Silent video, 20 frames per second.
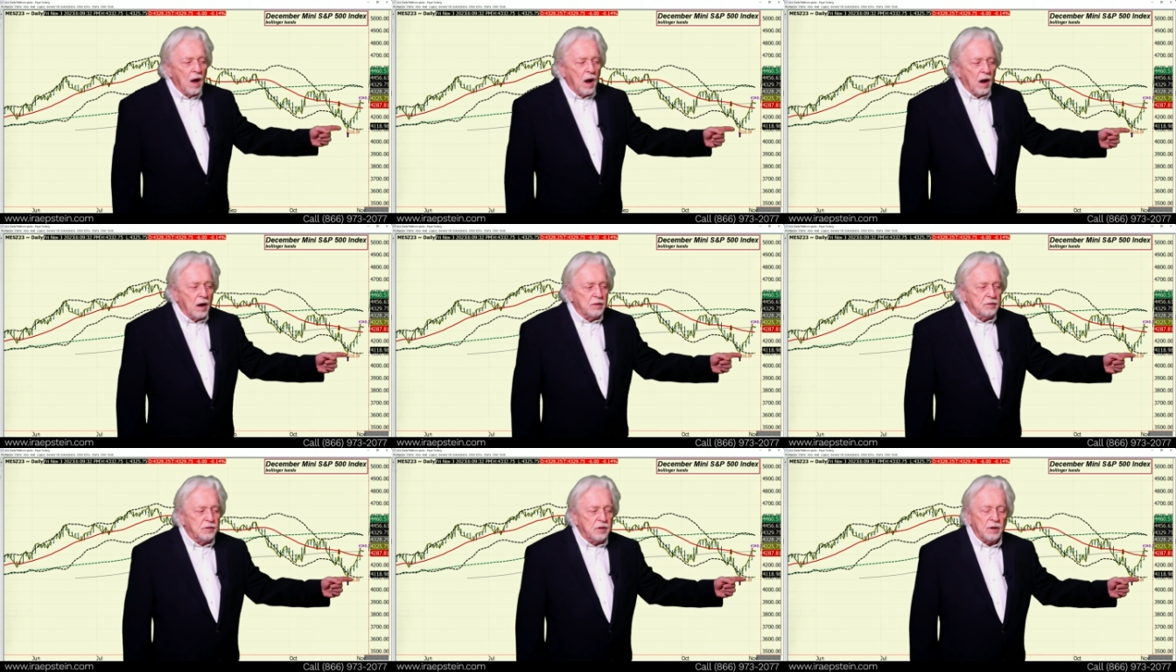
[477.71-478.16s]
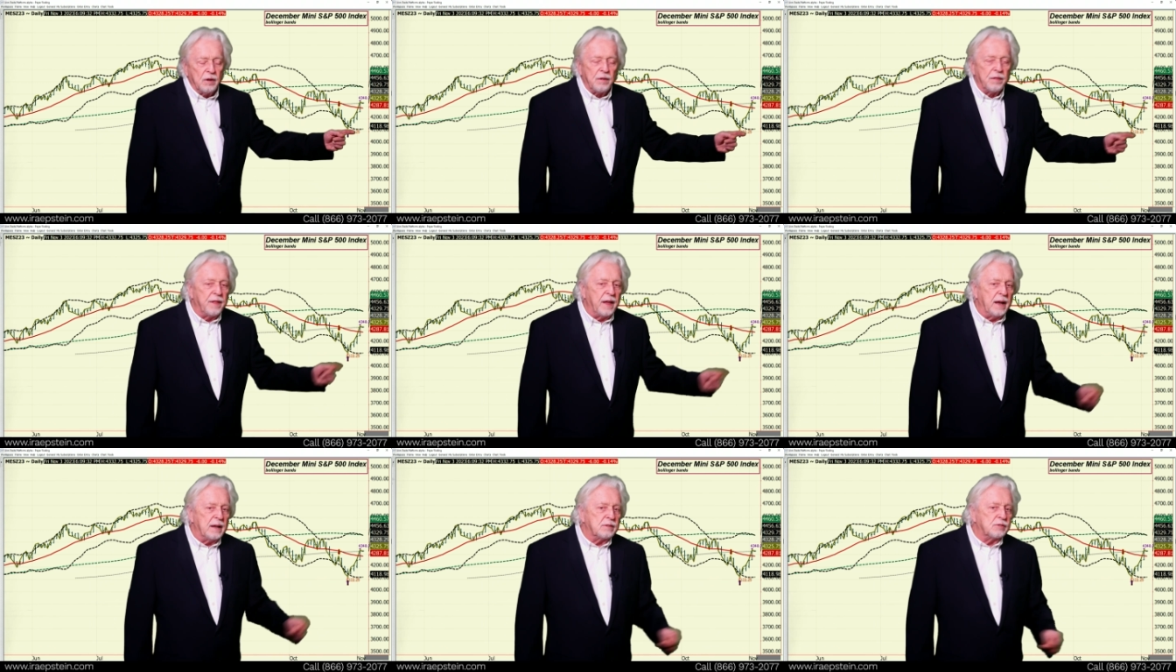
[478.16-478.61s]
until
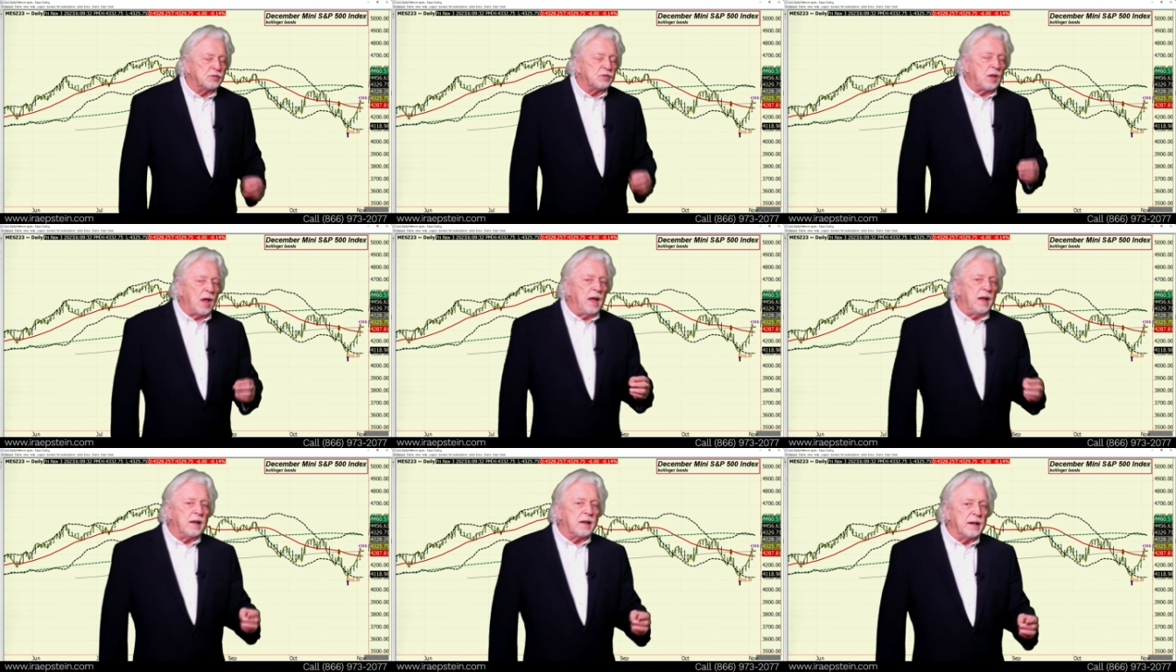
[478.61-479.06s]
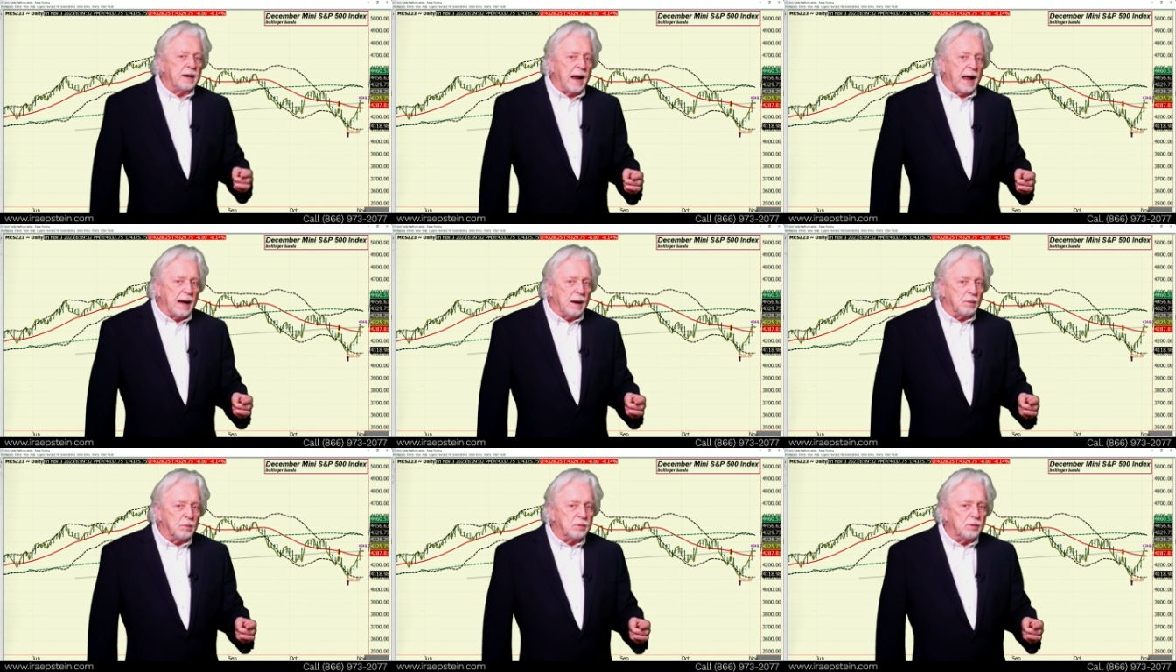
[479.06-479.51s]
that's taken
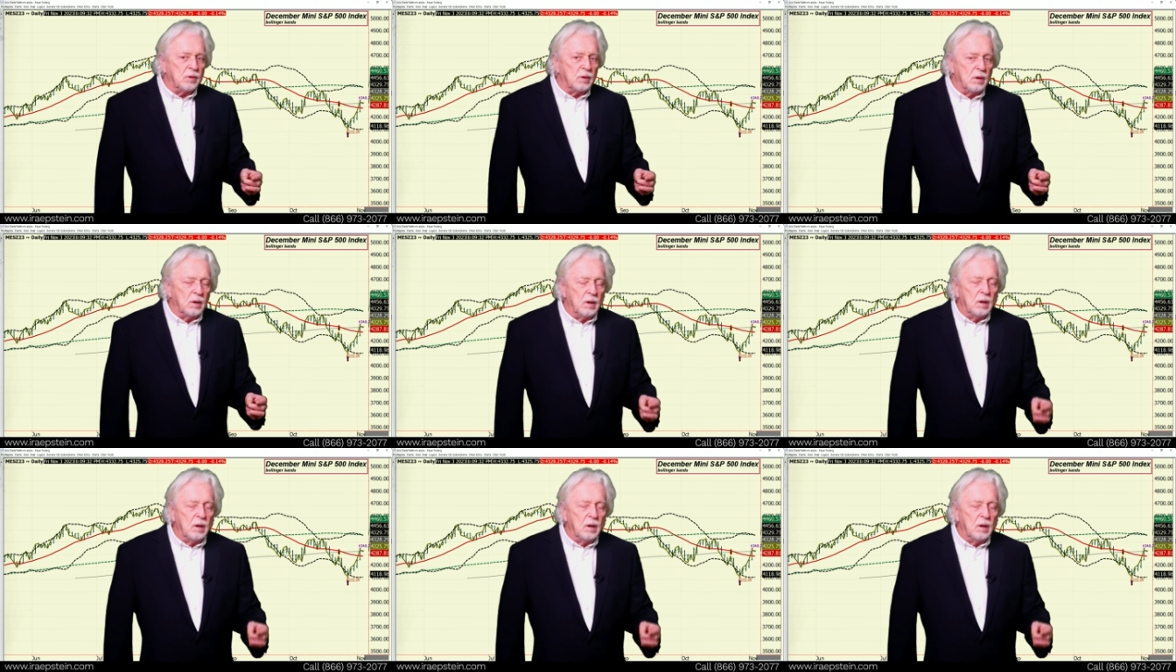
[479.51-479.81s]
out,